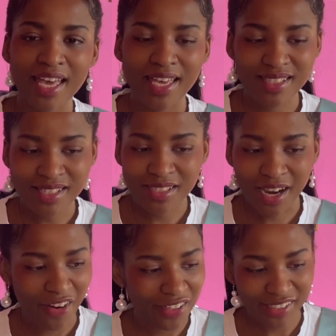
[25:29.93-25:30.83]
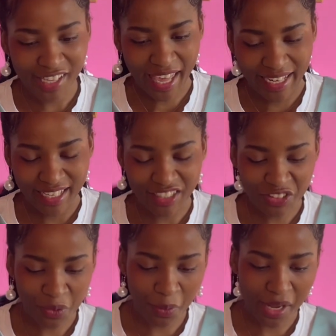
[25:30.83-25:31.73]
isn't currently heading
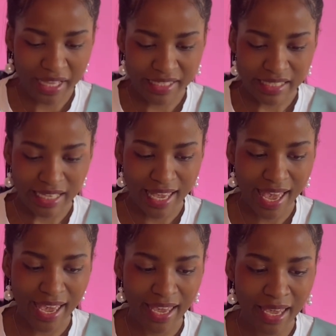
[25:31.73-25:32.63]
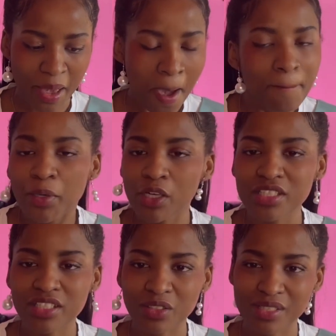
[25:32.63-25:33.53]
towards a
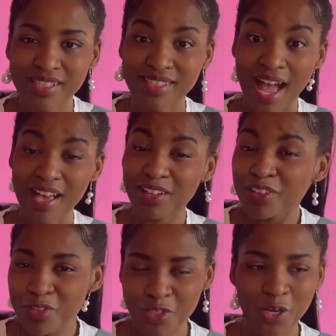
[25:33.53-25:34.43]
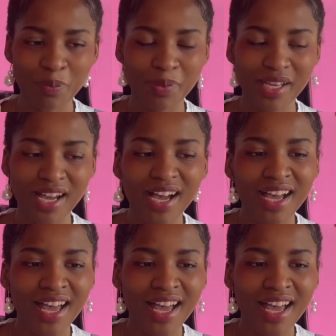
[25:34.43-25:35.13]
personal style utopia,